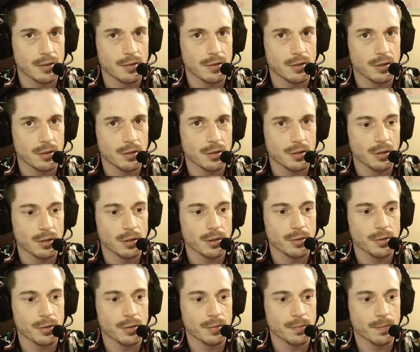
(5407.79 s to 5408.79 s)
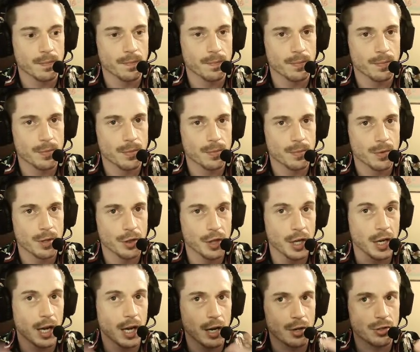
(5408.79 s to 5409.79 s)
To
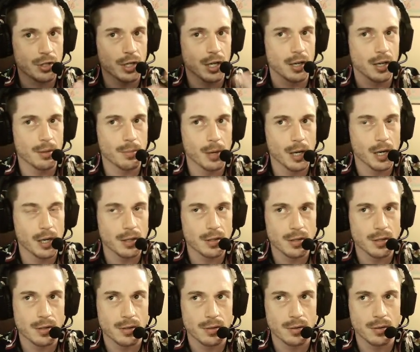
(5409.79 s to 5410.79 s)
think outside of the box.